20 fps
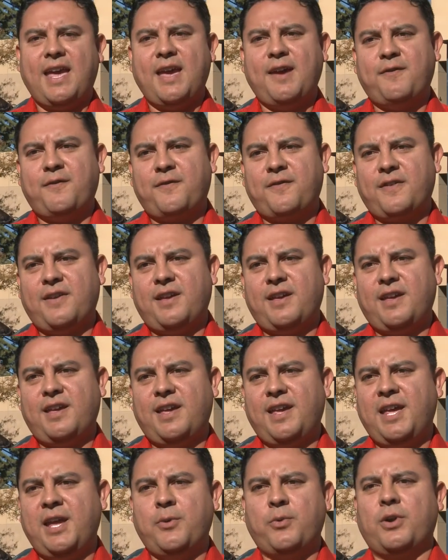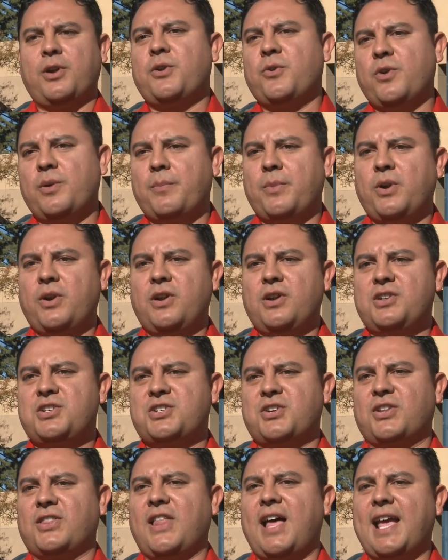If he were to
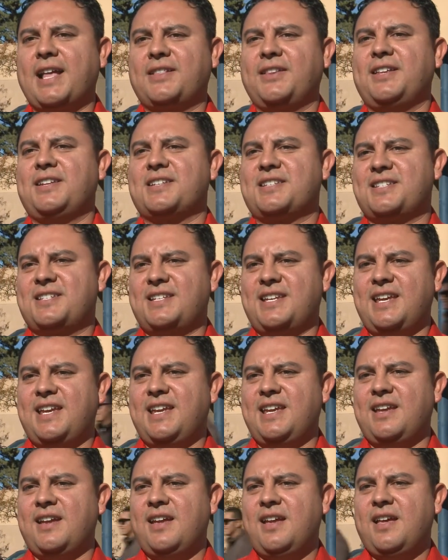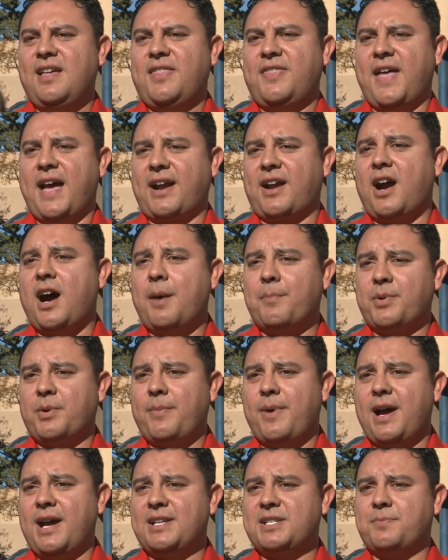emerge, you're likely to see that
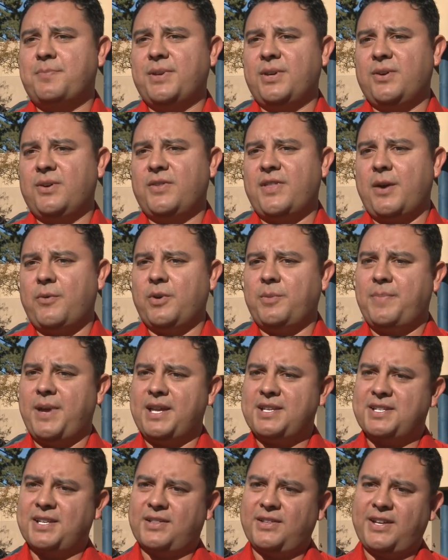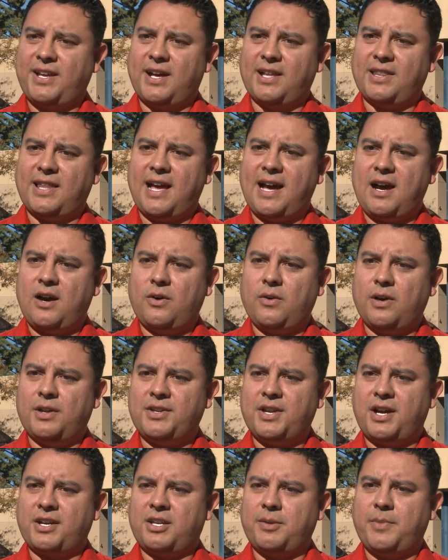compromise bill that would basically allow
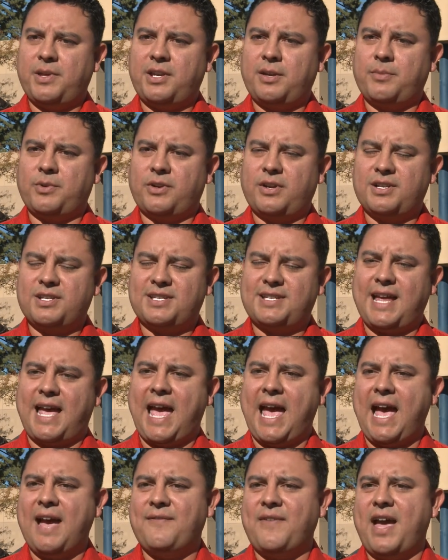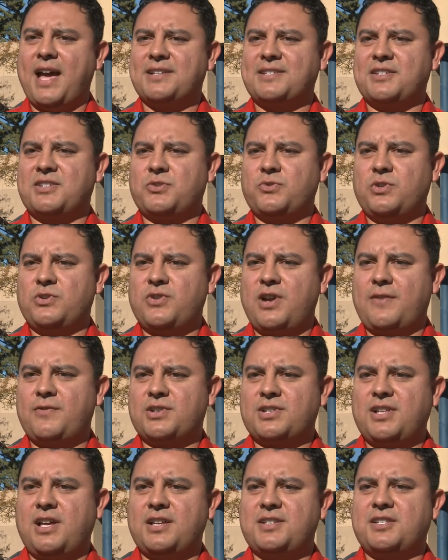undocumented immigrants to have access to a
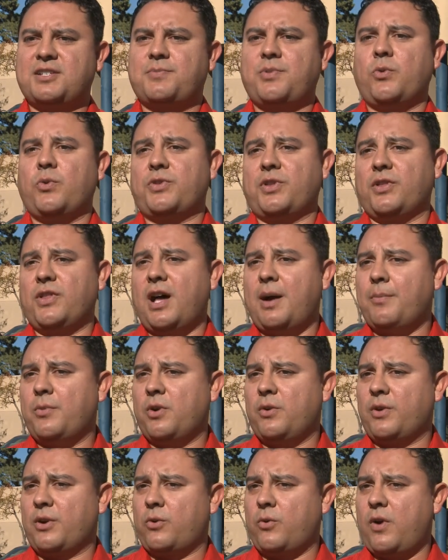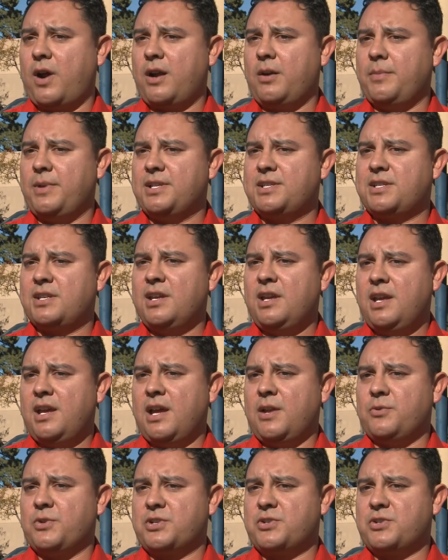driver's license, but with a lot more requirements and